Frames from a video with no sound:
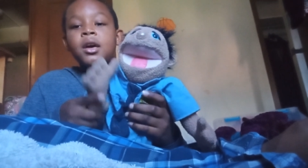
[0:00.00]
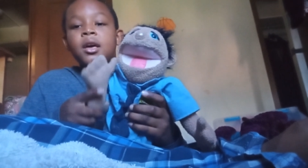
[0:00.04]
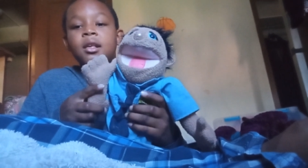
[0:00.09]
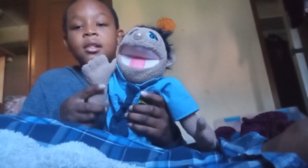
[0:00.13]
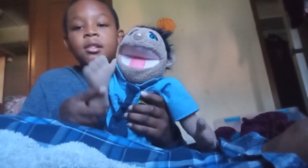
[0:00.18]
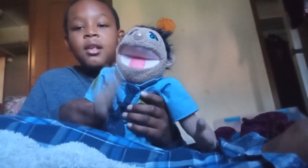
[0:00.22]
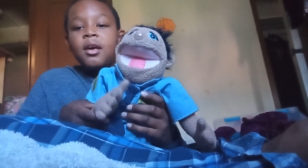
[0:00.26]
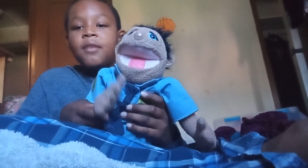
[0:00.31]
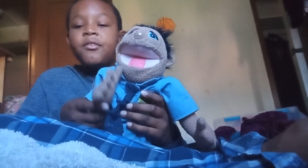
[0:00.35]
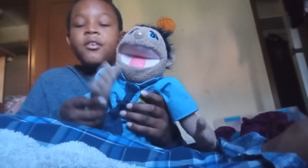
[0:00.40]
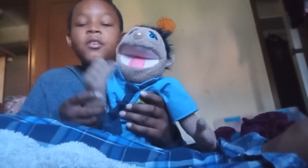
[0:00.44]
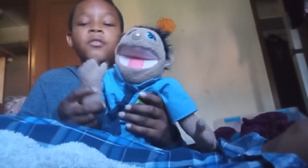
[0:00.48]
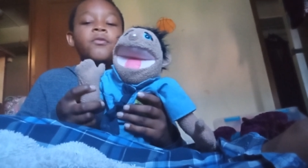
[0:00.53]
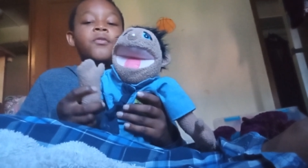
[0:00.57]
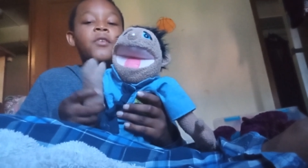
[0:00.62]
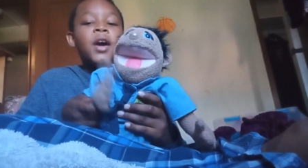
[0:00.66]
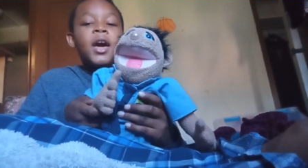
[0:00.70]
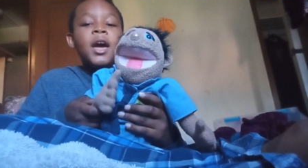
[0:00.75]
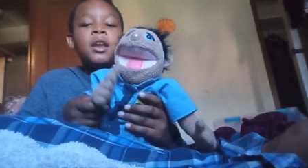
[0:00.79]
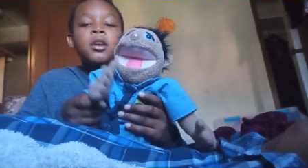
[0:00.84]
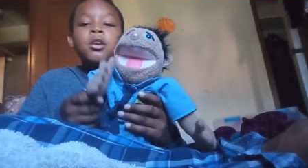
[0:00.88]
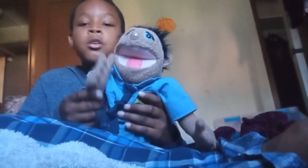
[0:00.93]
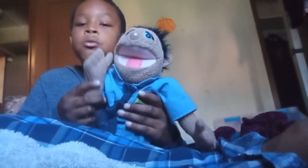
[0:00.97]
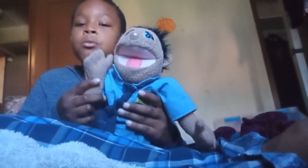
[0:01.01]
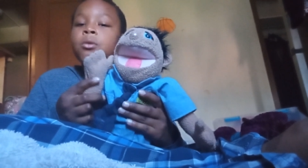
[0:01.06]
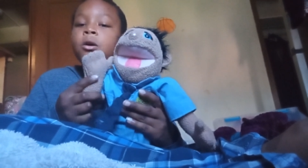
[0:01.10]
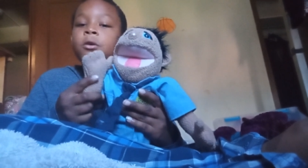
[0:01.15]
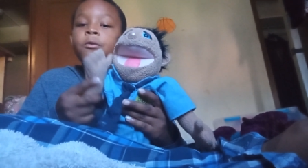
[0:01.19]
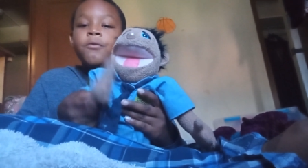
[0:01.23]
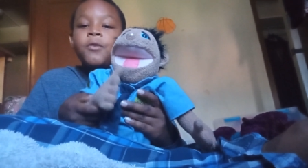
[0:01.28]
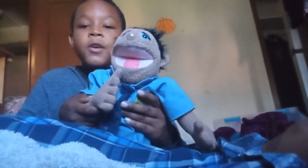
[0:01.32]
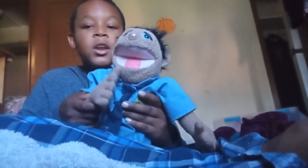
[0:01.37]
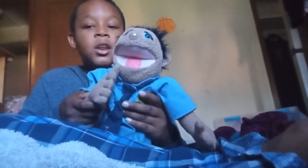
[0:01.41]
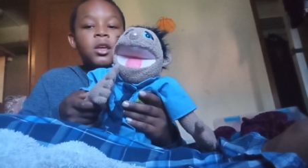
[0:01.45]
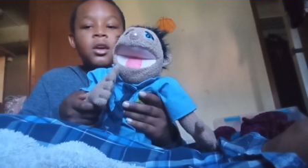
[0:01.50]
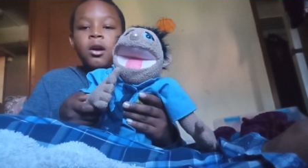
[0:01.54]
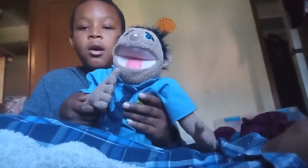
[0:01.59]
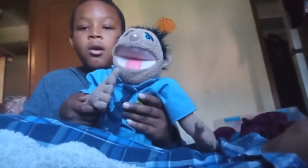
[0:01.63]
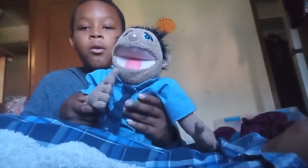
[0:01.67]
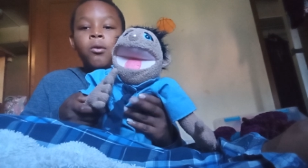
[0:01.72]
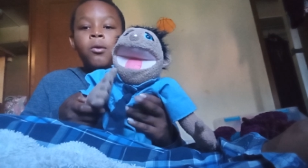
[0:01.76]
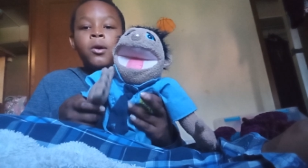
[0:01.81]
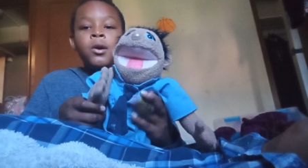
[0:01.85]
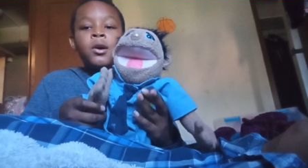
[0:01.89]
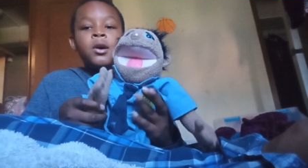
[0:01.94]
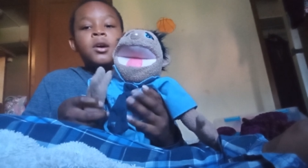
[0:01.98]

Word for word: seventh annual video.